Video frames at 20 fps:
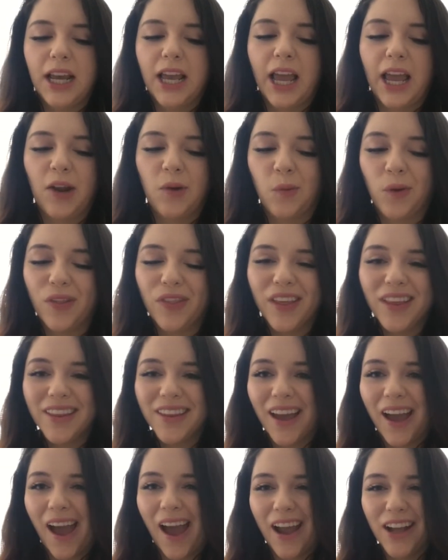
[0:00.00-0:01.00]
And one thing
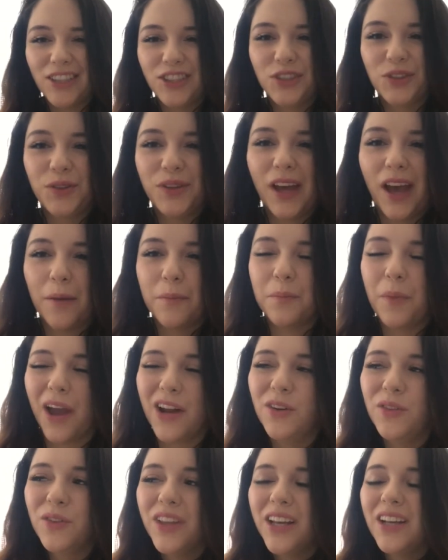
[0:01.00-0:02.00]
that I do that I
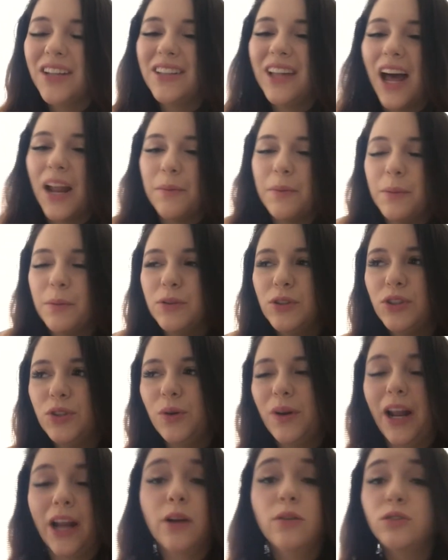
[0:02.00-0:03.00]
don't think a lot of people do,
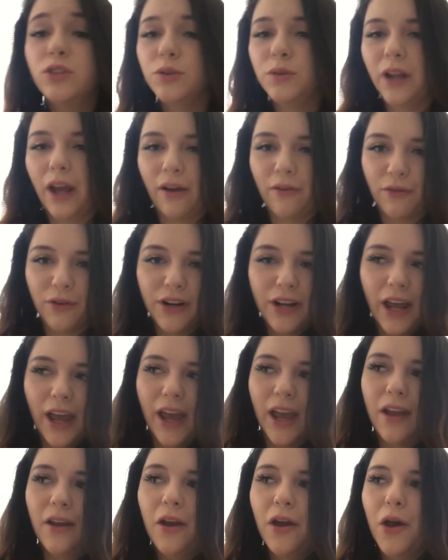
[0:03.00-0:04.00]
and I don't do it every
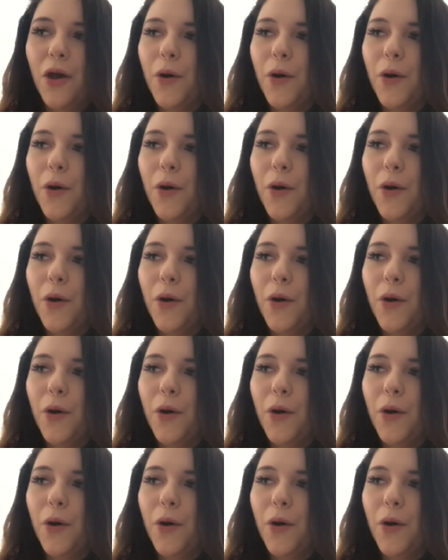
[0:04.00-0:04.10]
day,